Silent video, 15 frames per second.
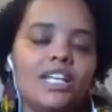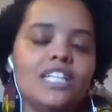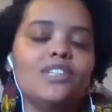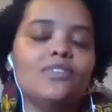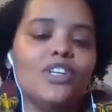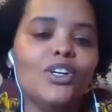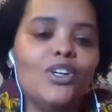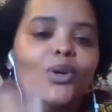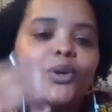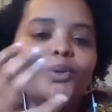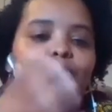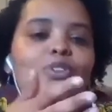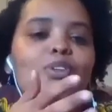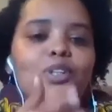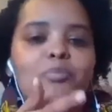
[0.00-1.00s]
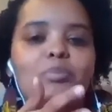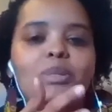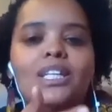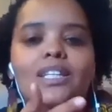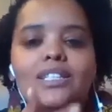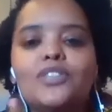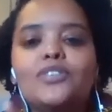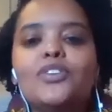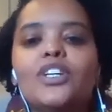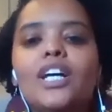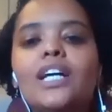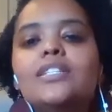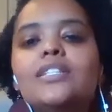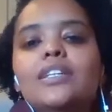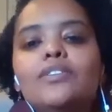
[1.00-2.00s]
of the cultural piece for
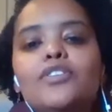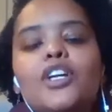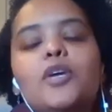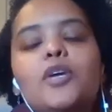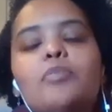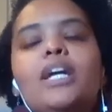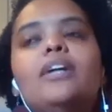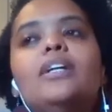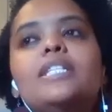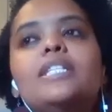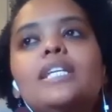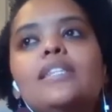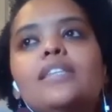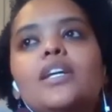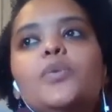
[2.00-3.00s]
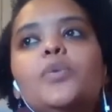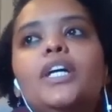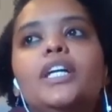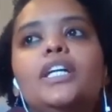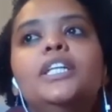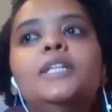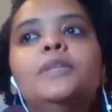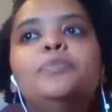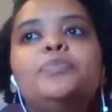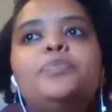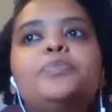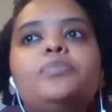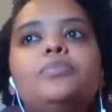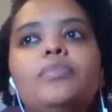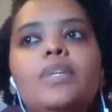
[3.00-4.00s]
us and for our parents, I think, where
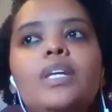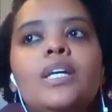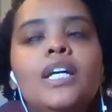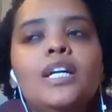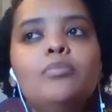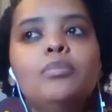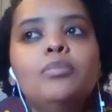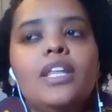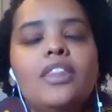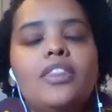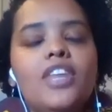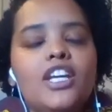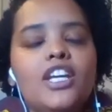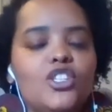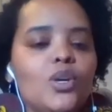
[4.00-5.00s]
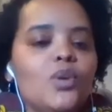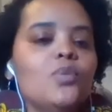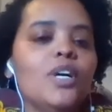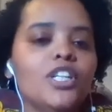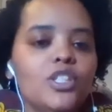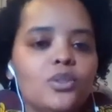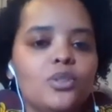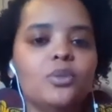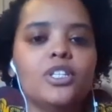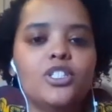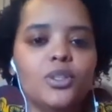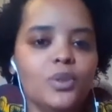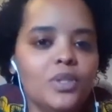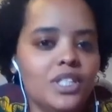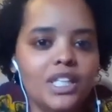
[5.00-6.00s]
they don't want you to
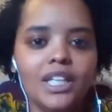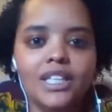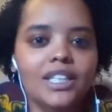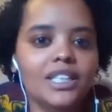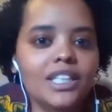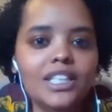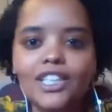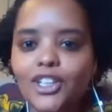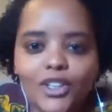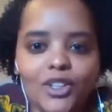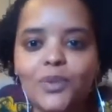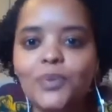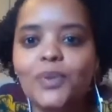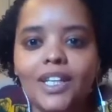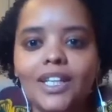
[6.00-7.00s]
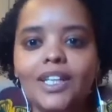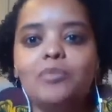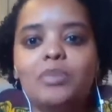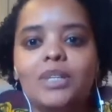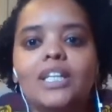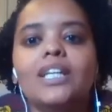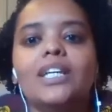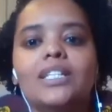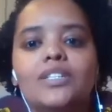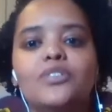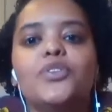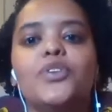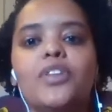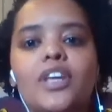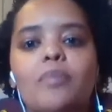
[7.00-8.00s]
associate in any other way, because
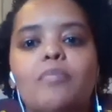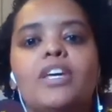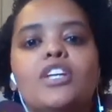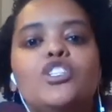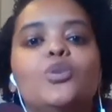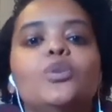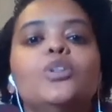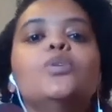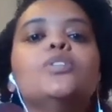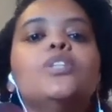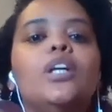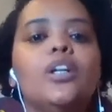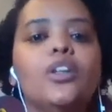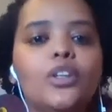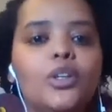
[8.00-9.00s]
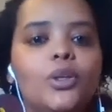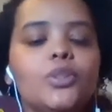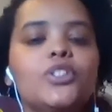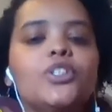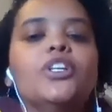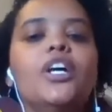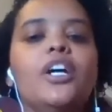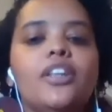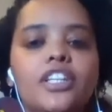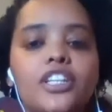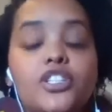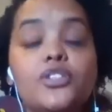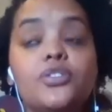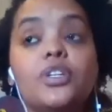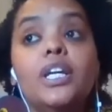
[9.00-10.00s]
for them, then you lose all the culture, all the
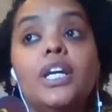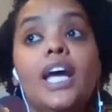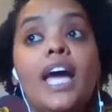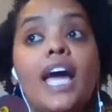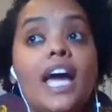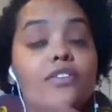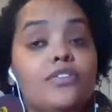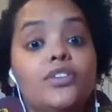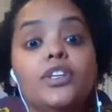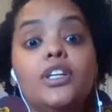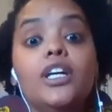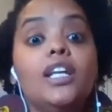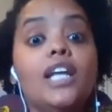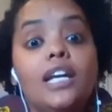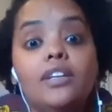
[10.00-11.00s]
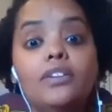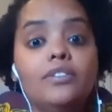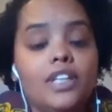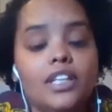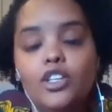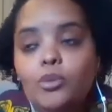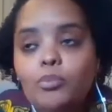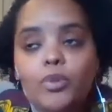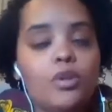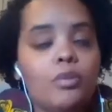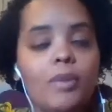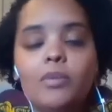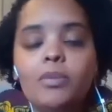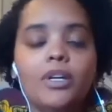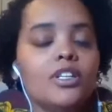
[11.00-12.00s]
history. And for a lot of, like, you know, both
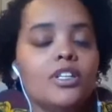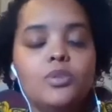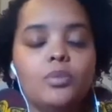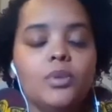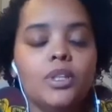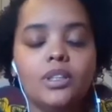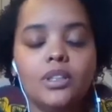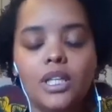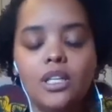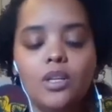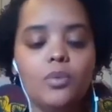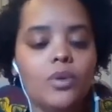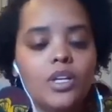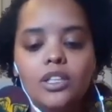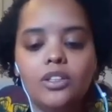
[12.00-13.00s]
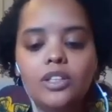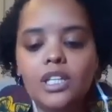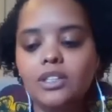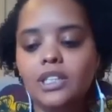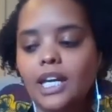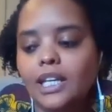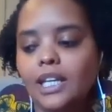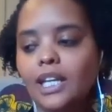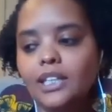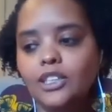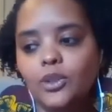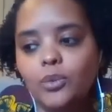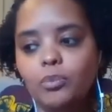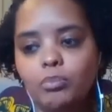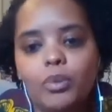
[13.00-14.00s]
my parents were in the war, you know, that's a lie.
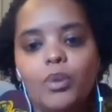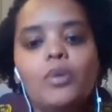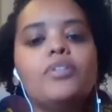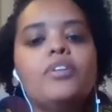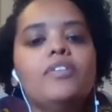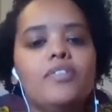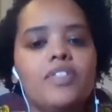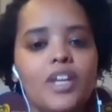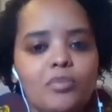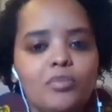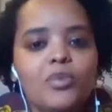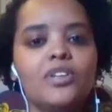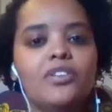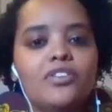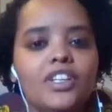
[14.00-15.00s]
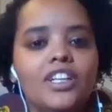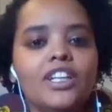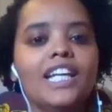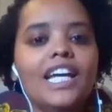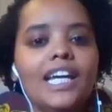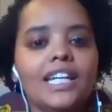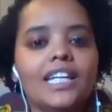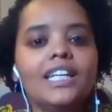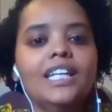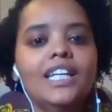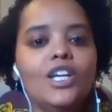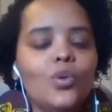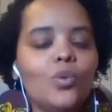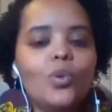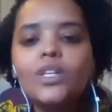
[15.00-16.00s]
So both of them would feel like,
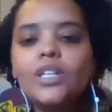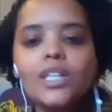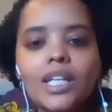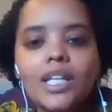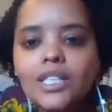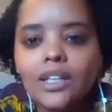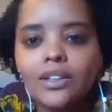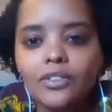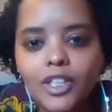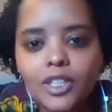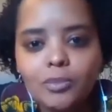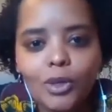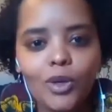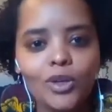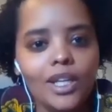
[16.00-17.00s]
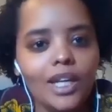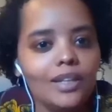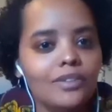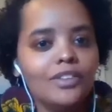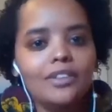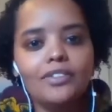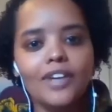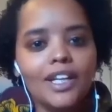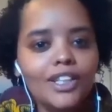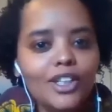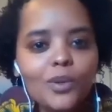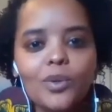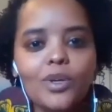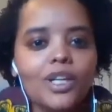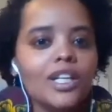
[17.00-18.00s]
what did I sacrifice my whole life and fight
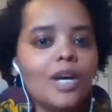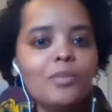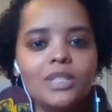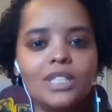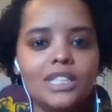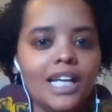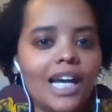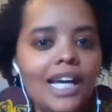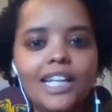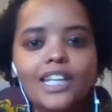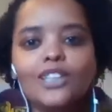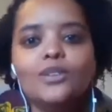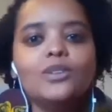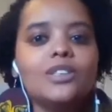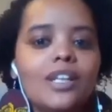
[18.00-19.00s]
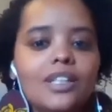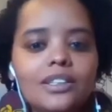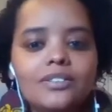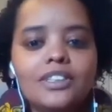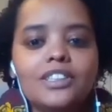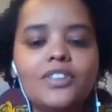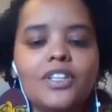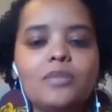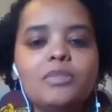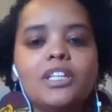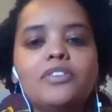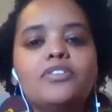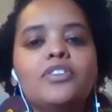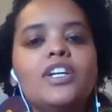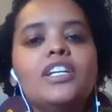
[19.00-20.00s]
in a war and almost die and lose all of these
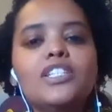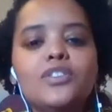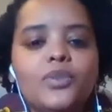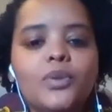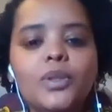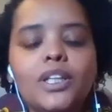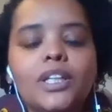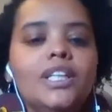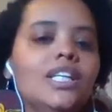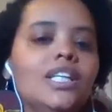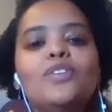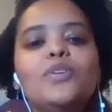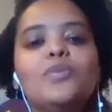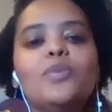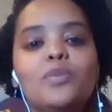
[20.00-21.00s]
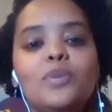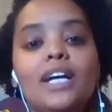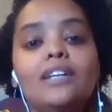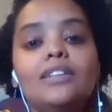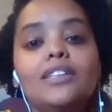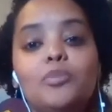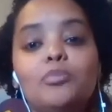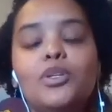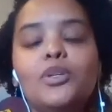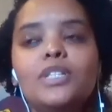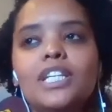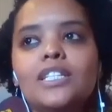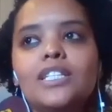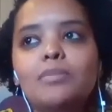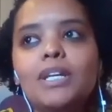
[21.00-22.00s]
family and friends for? Even when we're out there protesting, my